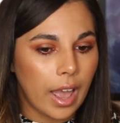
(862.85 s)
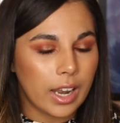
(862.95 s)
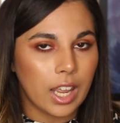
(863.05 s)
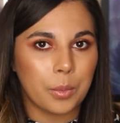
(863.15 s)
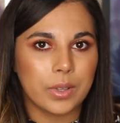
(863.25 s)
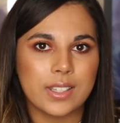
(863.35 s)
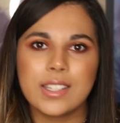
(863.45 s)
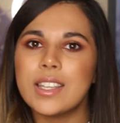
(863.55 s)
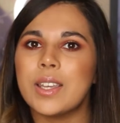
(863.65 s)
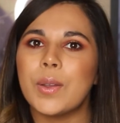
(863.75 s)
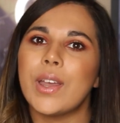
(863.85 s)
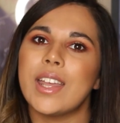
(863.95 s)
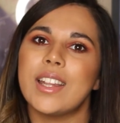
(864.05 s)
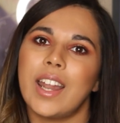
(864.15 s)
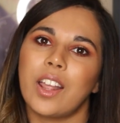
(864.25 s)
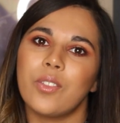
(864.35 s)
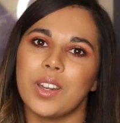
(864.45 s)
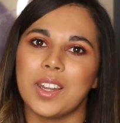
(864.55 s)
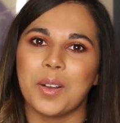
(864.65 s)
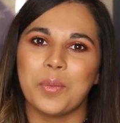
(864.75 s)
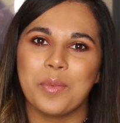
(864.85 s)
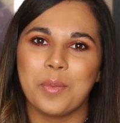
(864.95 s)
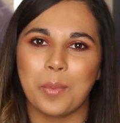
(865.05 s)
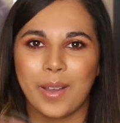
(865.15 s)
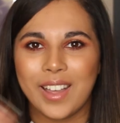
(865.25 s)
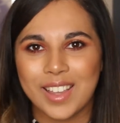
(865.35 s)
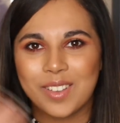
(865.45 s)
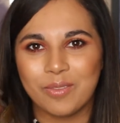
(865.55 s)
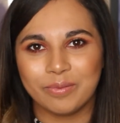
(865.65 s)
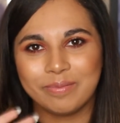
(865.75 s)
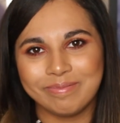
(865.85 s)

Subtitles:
And I will see you in the next video. Bye!